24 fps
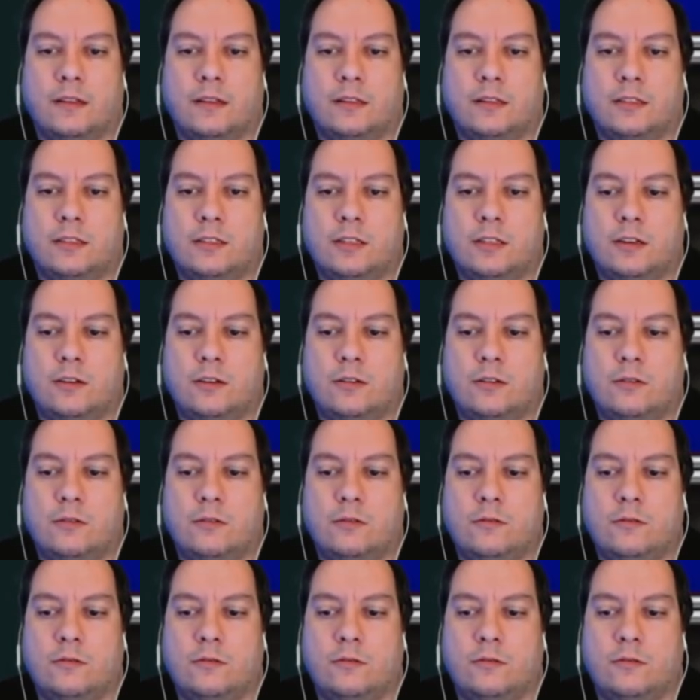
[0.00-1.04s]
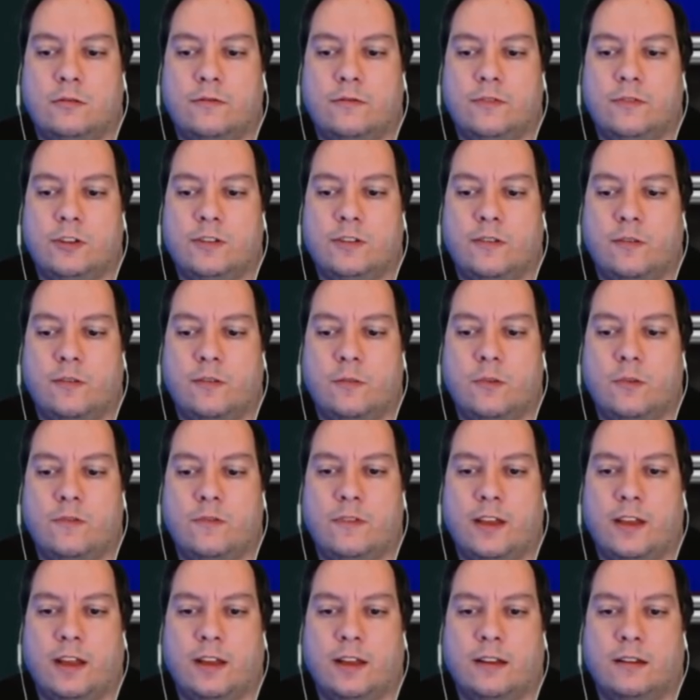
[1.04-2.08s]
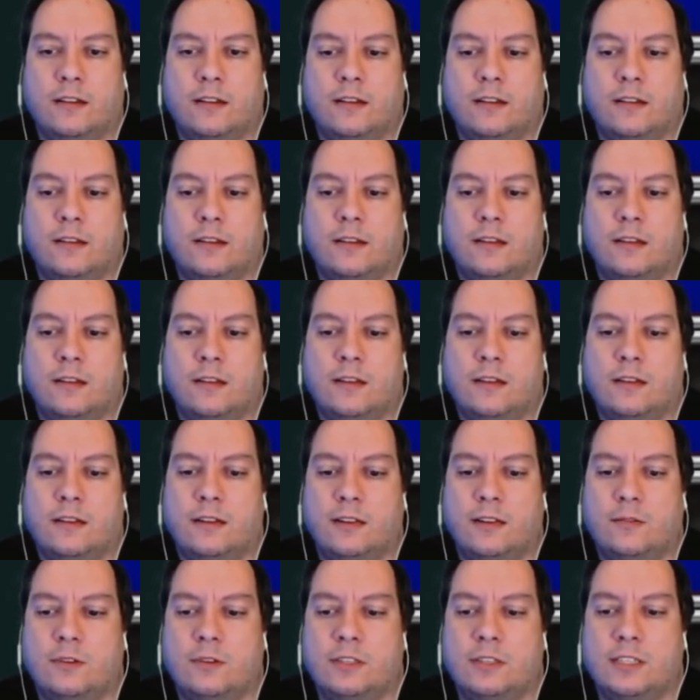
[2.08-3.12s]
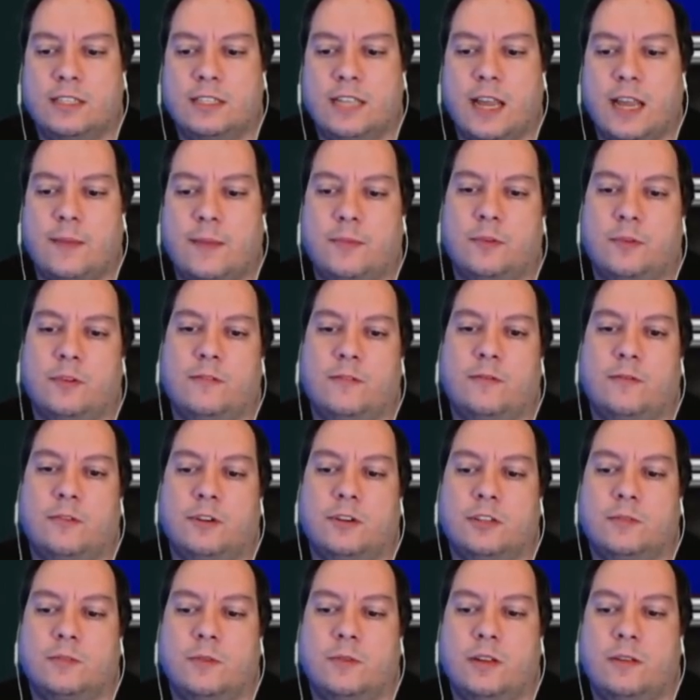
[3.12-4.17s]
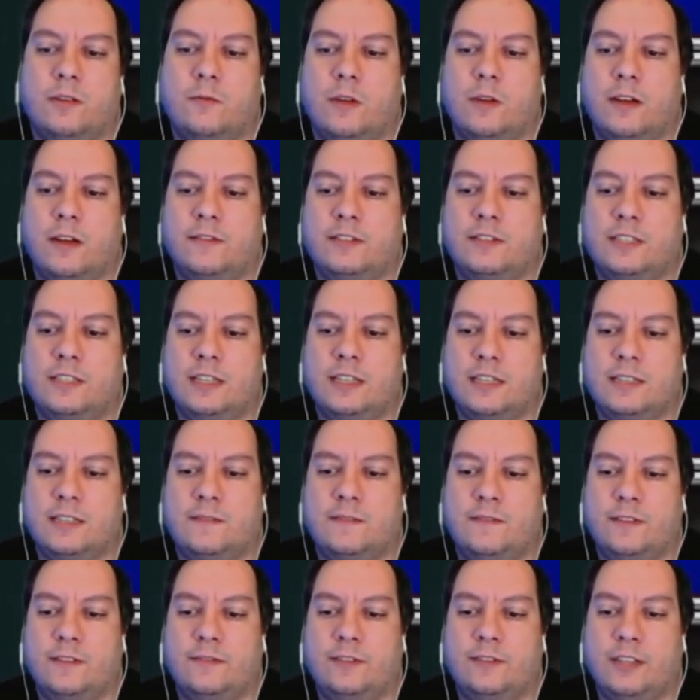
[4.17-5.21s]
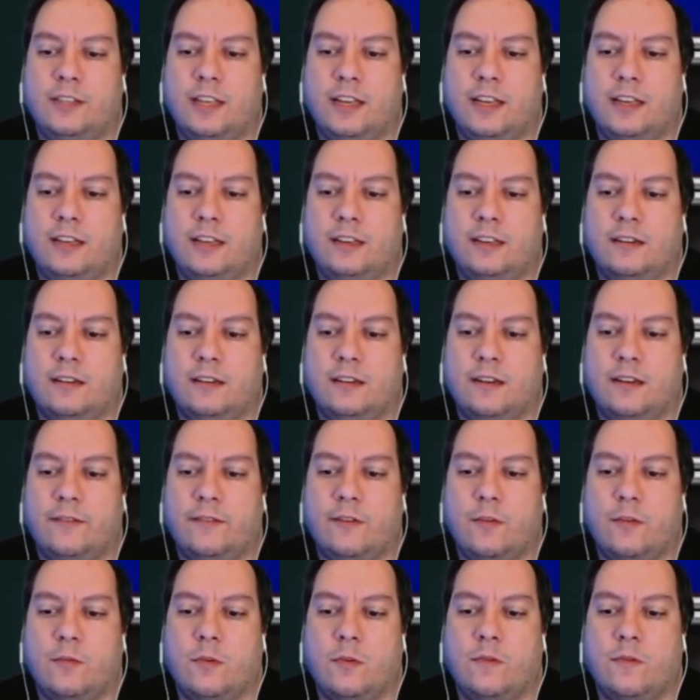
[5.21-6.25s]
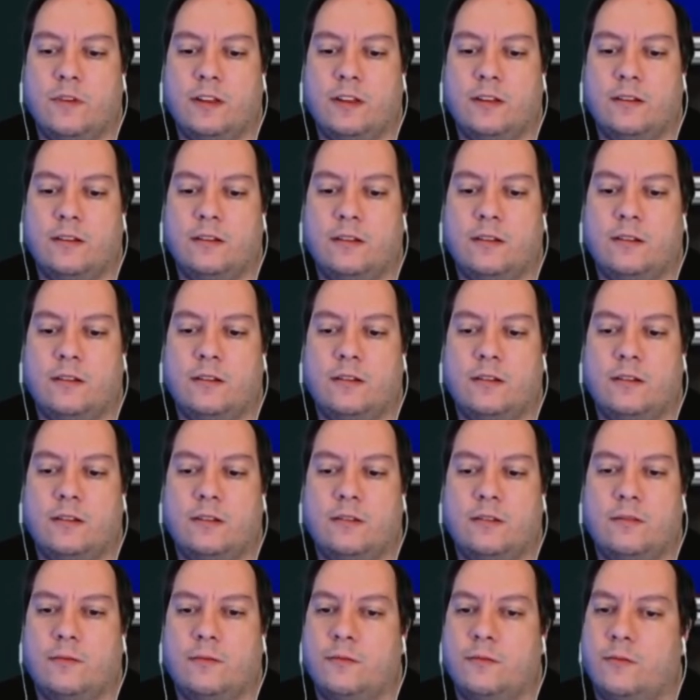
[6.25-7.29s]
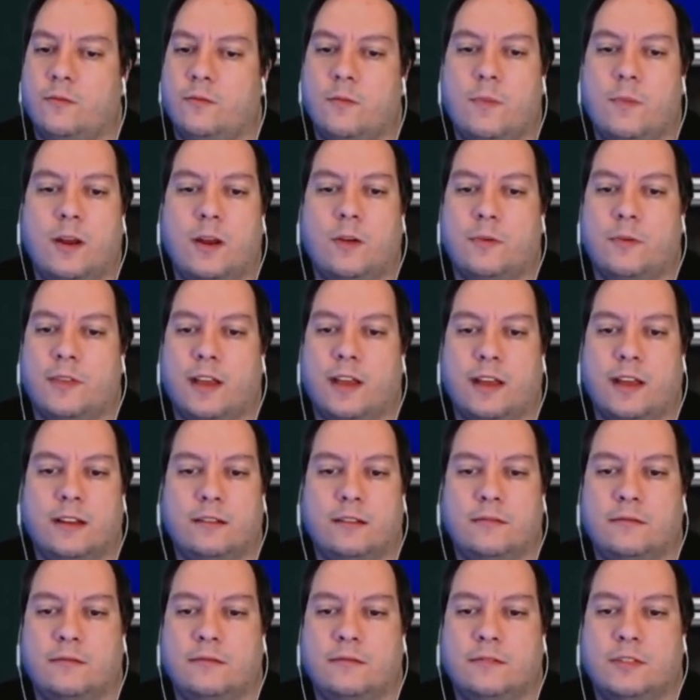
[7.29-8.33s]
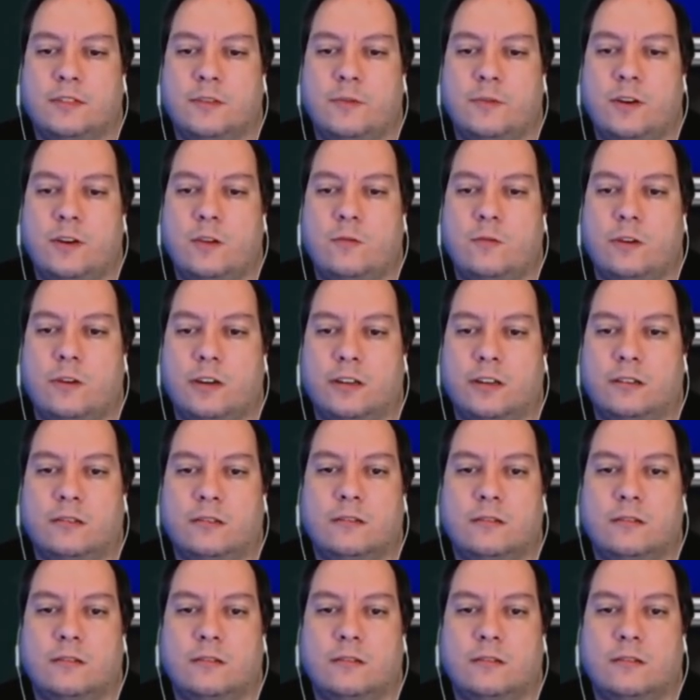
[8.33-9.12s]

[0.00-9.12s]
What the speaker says: So, first of all, remove that. What is this cap doing for us? We have 658. If we remove it, we're better without it. So we don't want it.